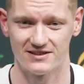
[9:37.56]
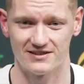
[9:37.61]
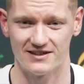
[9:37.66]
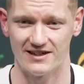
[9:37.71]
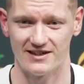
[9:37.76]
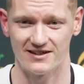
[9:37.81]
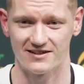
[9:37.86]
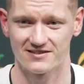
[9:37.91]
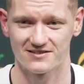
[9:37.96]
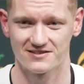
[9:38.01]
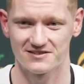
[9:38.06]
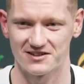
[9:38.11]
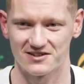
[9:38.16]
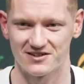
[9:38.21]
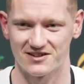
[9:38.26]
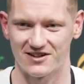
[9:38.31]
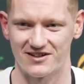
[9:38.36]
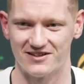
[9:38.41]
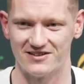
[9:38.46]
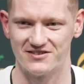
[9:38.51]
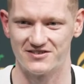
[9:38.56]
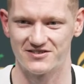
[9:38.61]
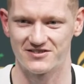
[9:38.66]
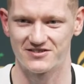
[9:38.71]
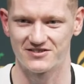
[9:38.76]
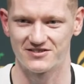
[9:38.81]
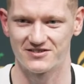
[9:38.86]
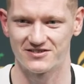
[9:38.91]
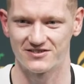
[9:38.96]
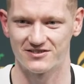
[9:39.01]
yeah,
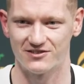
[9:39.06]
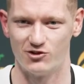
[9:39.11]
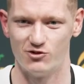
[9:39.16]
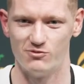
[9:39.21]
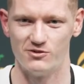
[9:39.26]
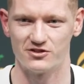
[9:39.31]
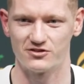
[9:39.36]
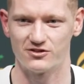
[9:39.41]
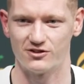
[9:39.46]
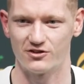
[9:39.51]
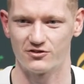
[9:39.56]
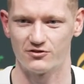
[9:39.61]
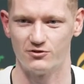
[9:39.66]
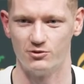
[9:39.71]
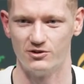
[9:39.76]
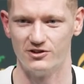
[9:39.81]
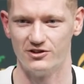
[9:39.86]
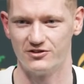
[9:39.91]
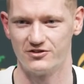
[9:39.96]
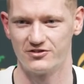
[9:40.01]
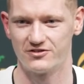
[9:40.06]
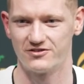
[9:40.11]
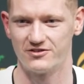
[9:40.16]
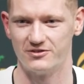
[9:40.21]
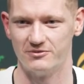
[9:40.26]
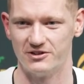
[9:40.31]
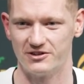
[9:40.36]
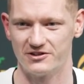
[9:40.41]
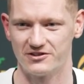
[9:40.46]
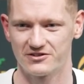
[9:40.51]
it's almost lost for words,
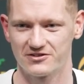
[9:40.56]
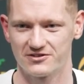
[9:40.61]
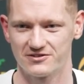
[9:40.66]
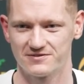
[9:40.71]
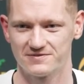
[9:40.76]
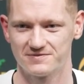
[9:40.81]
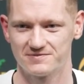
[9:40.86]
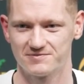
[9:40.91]
to be honest.